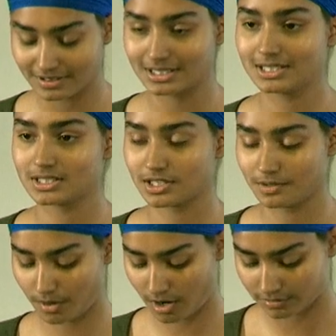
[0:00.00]
of Indians
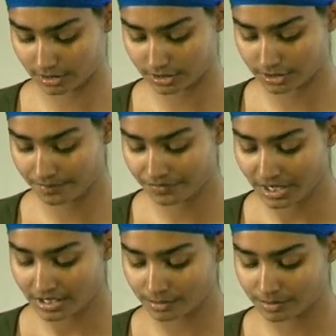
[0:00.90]
impoverished.
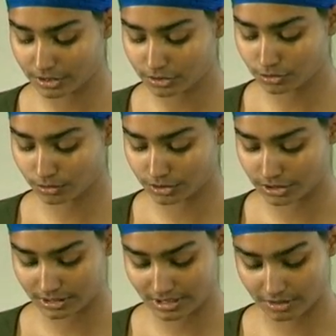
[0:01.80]
The British
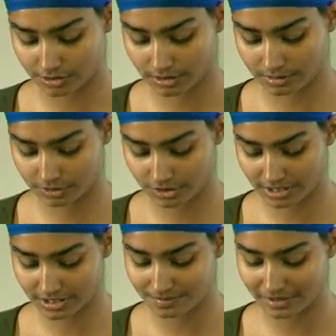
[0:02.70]
soldiers and
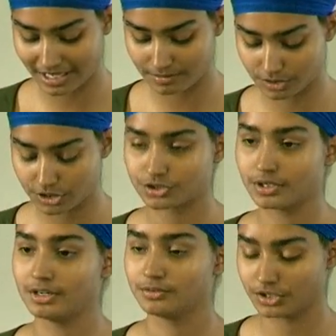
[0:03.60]
traders became richer
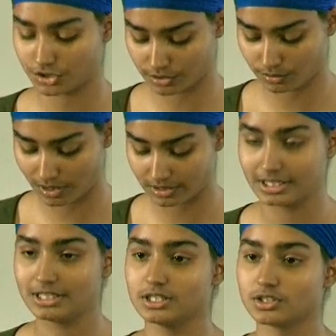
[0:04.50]
and richer while the
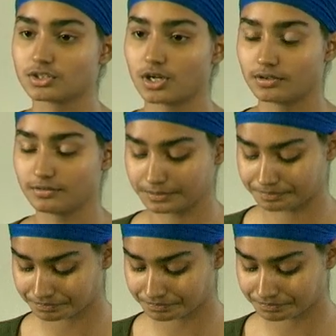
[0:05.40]
Indians starved.